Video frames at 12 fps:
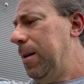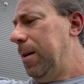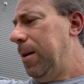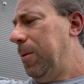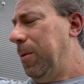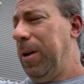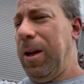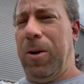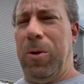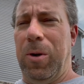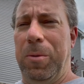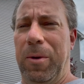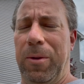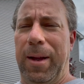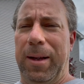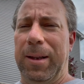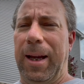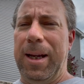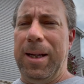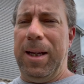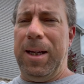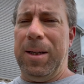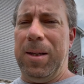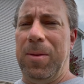I don't want to get caught with like
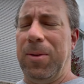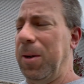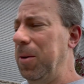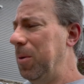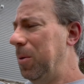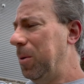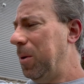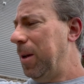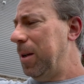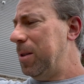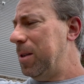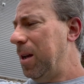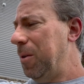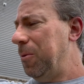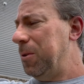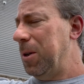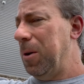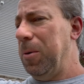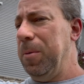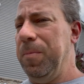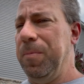lightning and thunder and all that stuff, so